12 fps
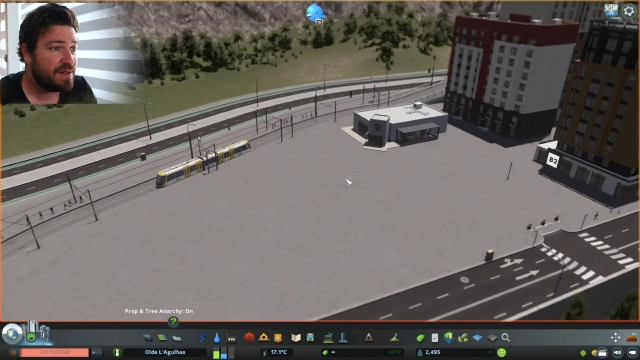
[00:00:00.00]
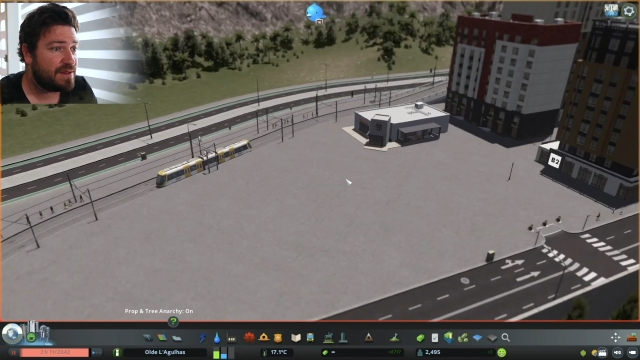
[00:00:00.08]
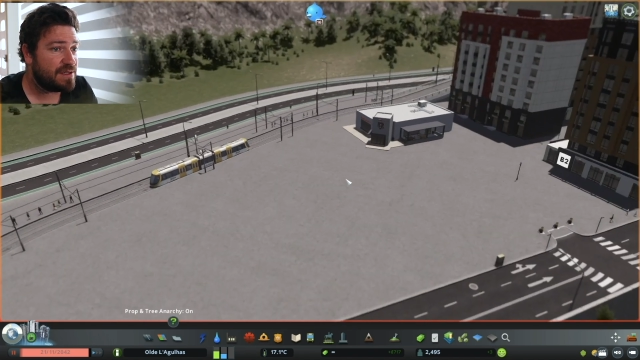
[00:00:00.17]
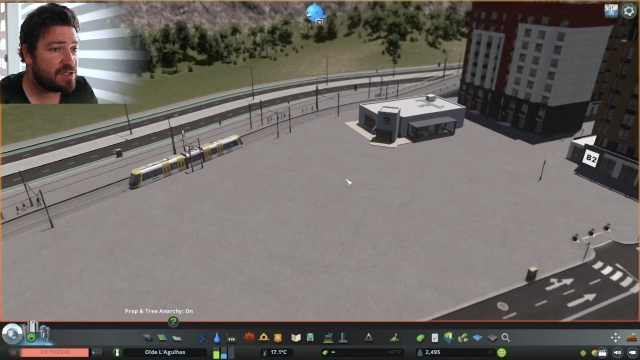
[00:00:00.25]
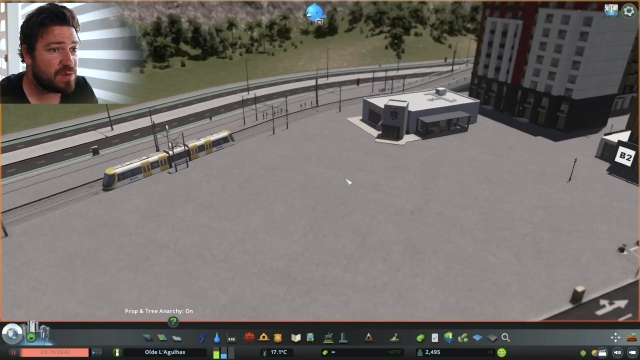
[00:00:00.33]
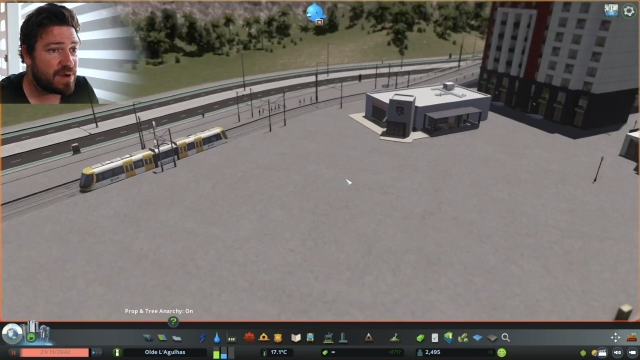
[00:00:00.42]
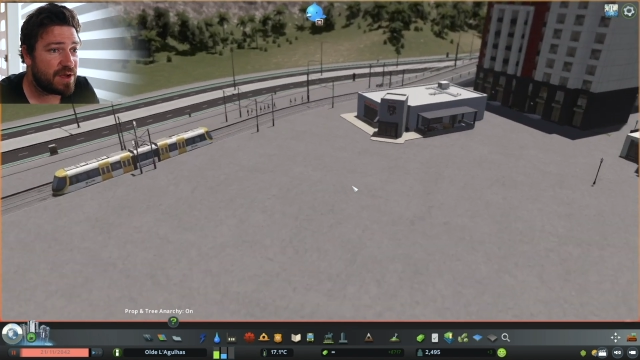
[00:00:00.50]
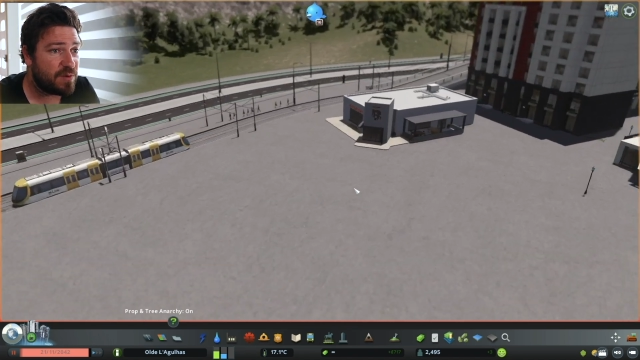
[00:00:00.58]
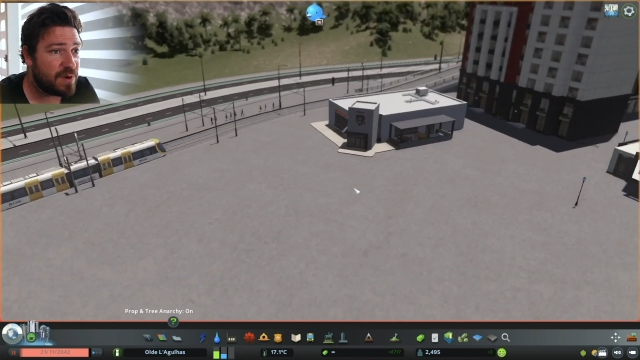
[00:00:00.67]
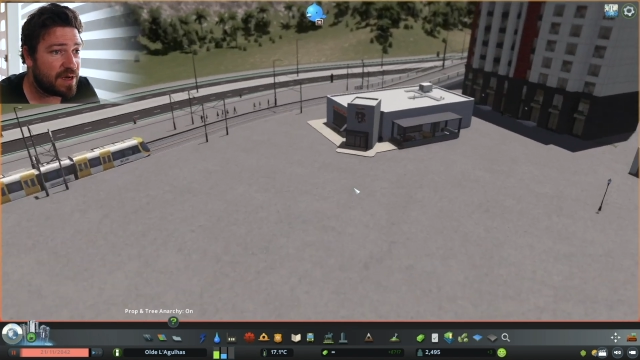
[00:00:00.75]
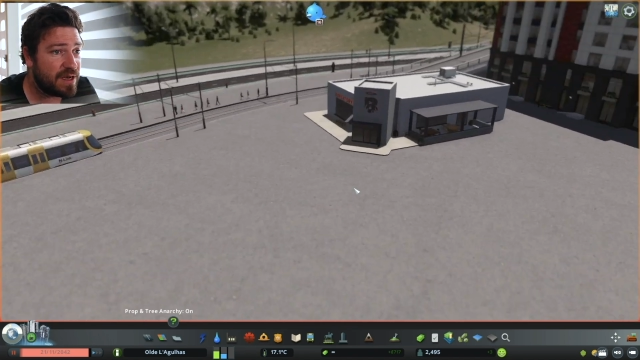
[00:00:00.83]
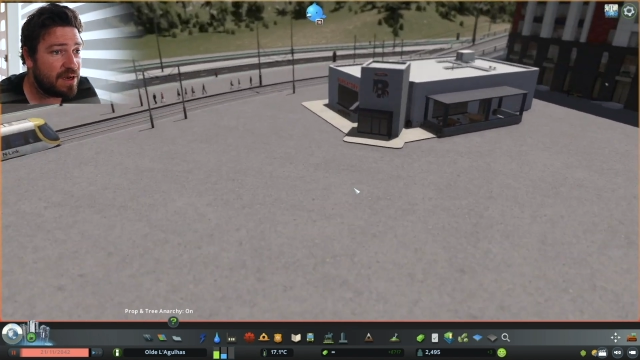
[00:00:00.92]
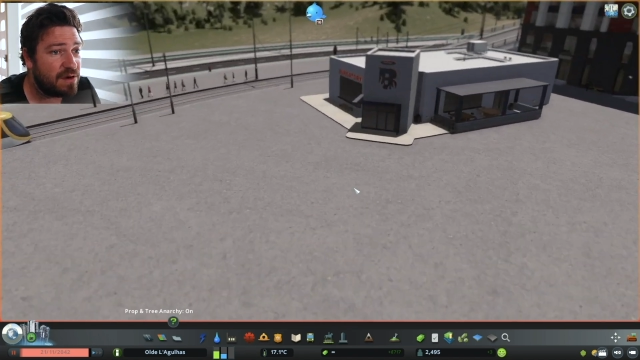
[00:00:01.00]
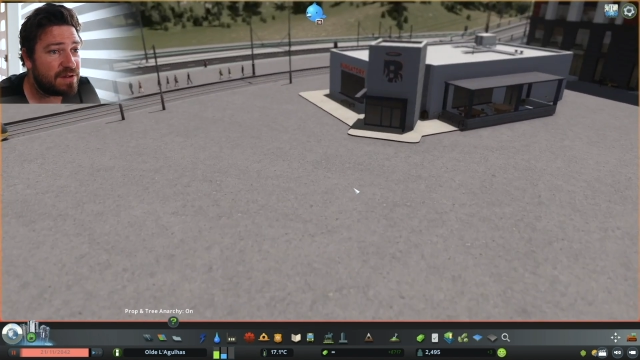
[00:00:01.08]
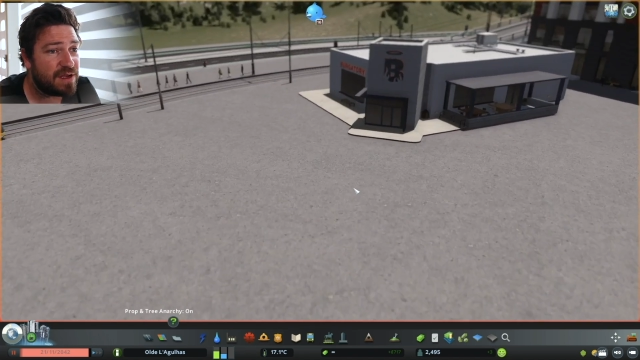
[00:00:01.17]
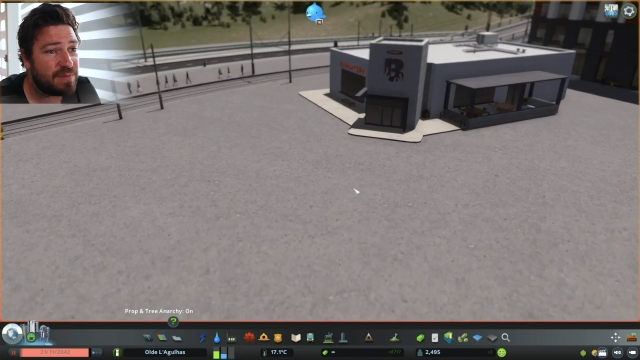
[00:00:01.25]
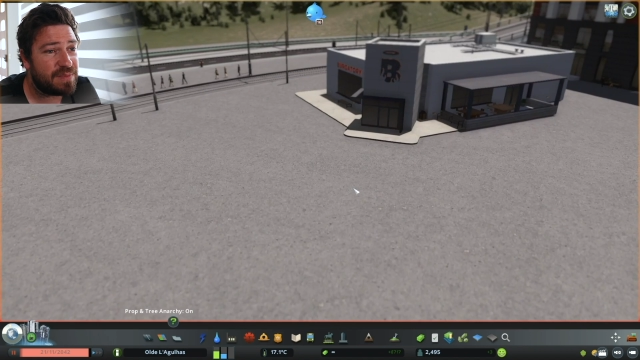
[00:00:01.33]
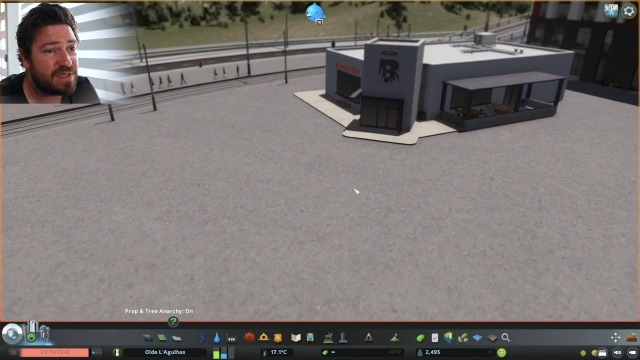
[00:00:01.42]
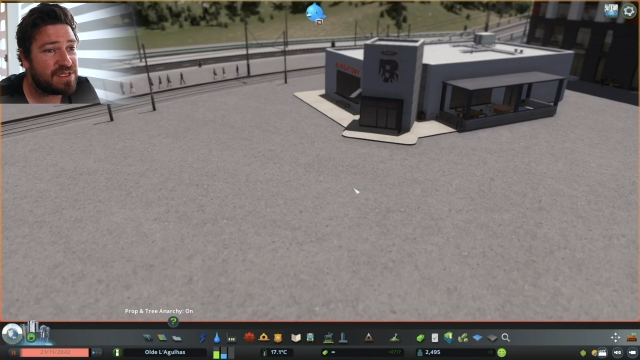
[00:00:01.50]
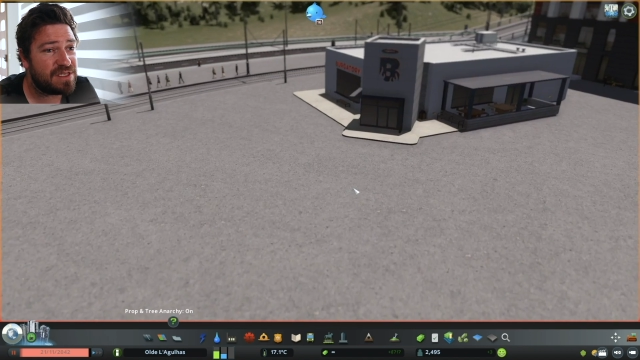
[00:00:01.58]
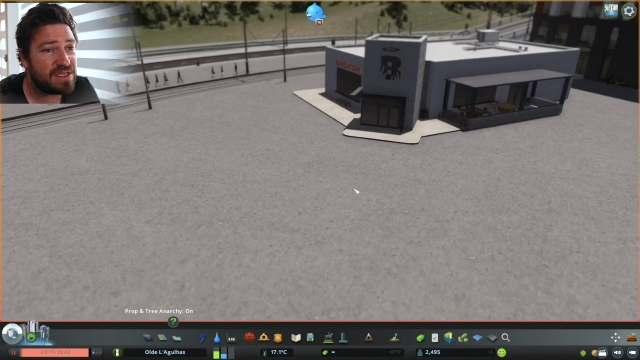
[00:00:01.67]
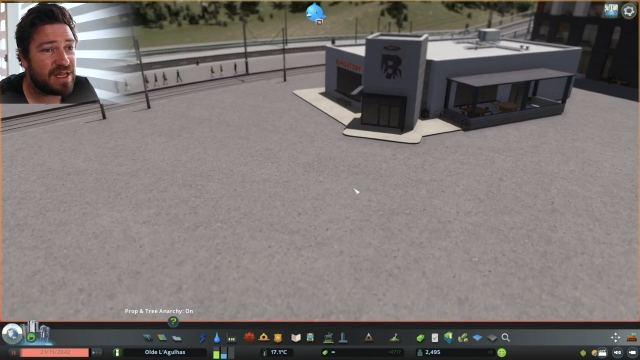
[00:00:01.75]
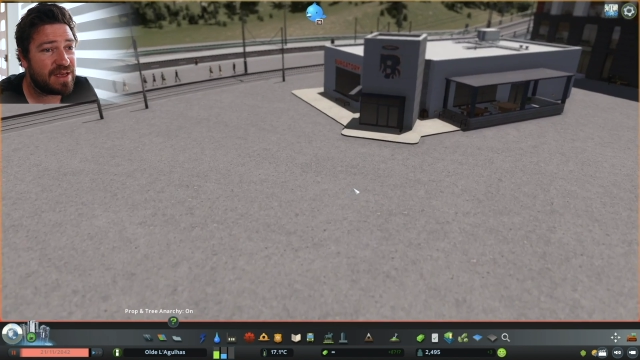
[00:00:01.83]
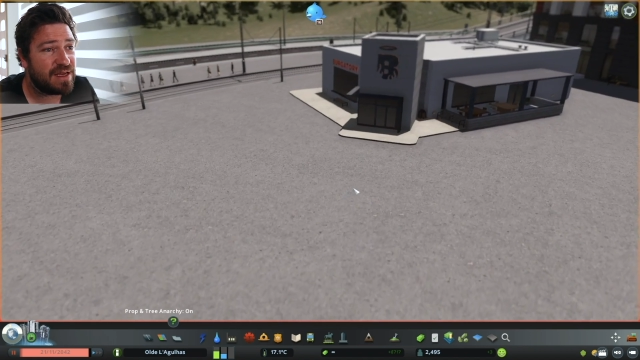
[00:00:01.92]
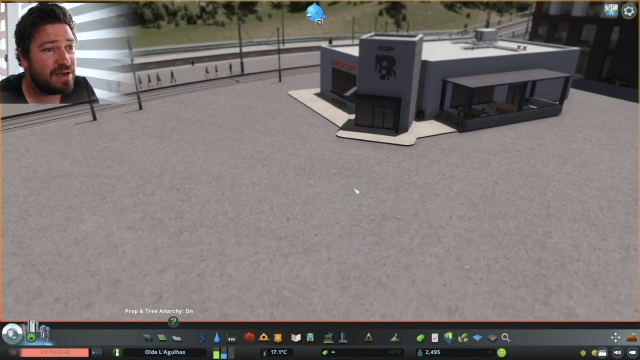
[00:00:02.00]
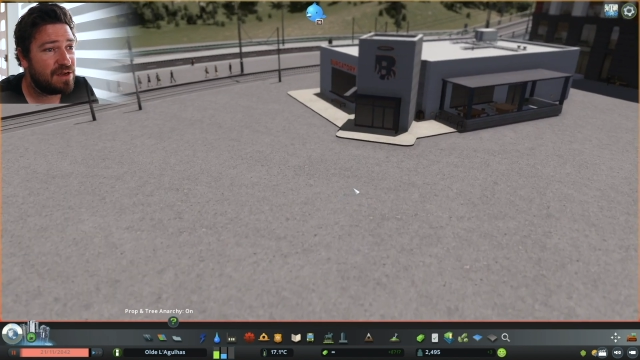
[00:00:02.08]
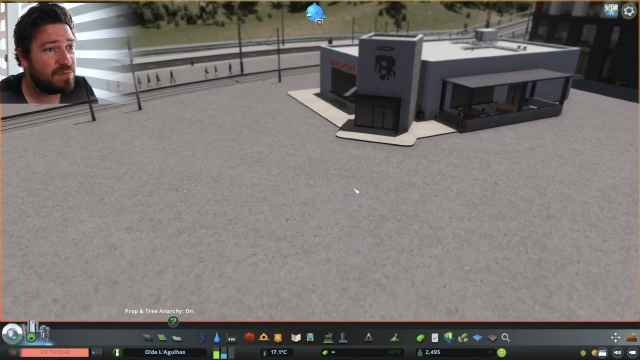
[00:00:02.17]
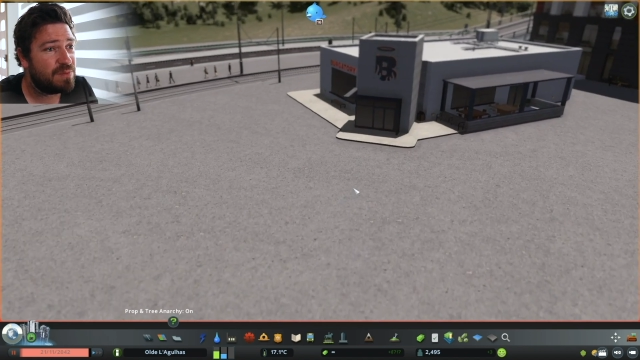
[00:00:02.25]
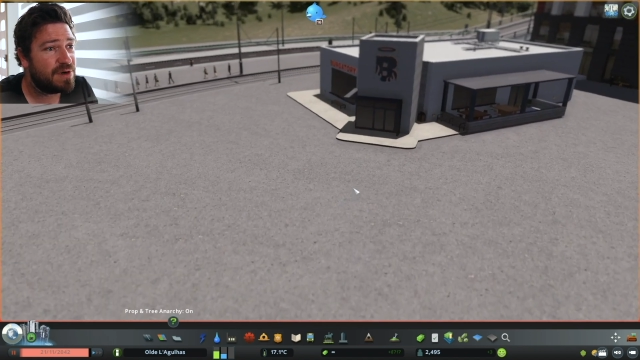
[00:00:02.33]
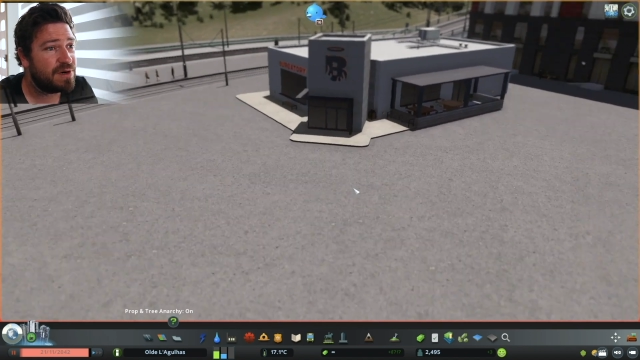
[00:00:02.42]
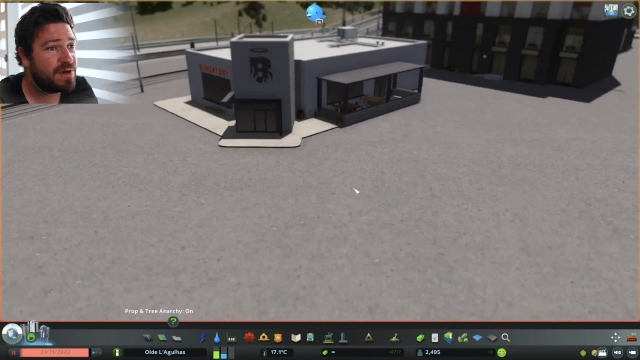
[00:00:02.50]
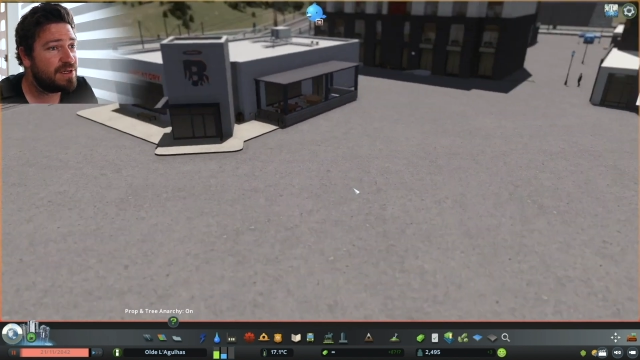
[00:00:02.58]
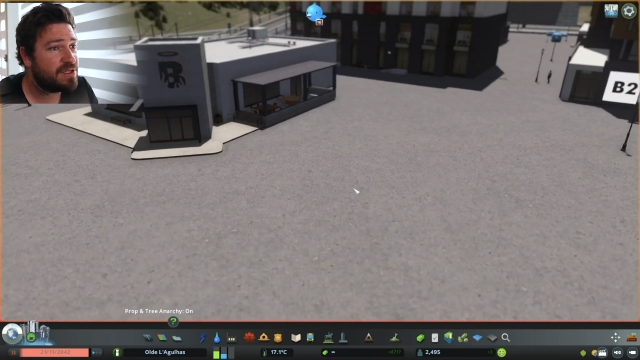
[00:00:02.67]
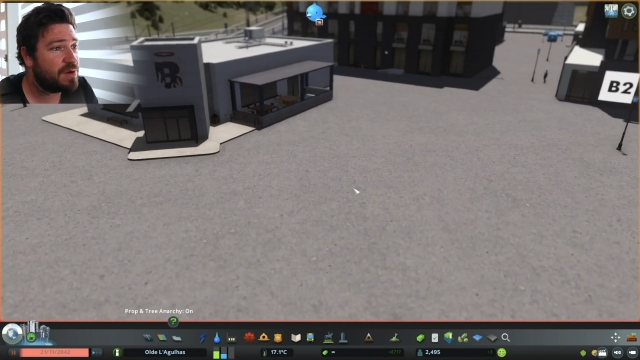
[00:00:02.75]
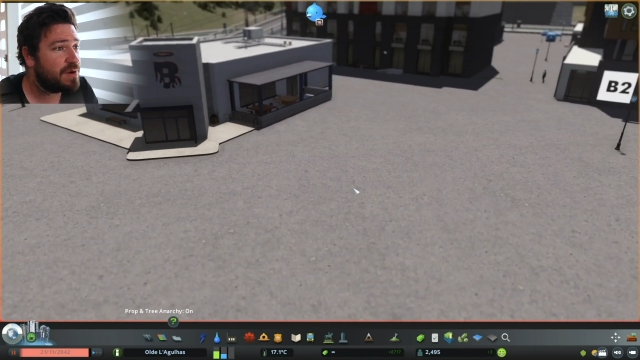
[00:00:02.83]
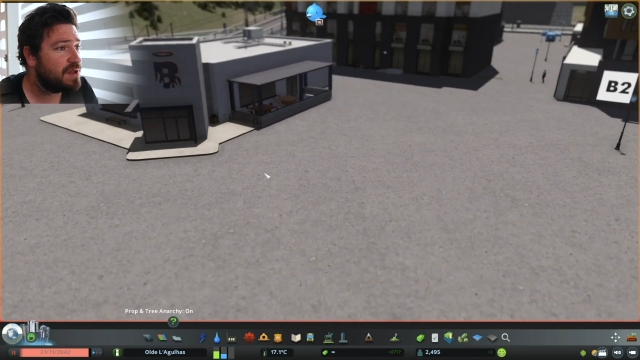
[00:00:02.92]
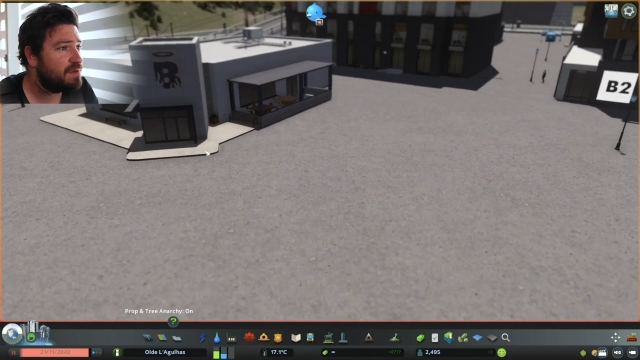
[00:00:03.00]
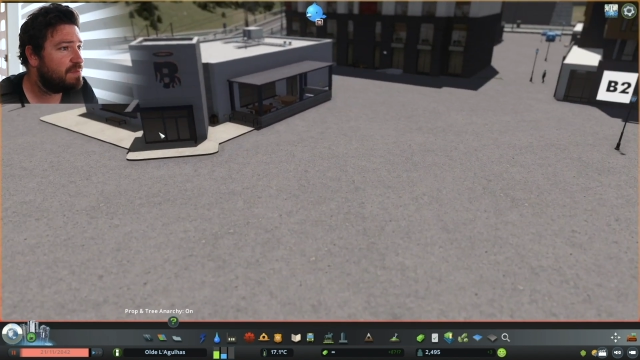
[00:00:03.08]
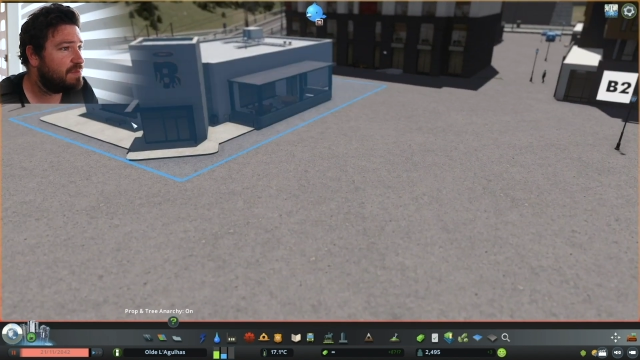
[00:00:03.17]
this one I quickly looked up. It's just like a little burger joint,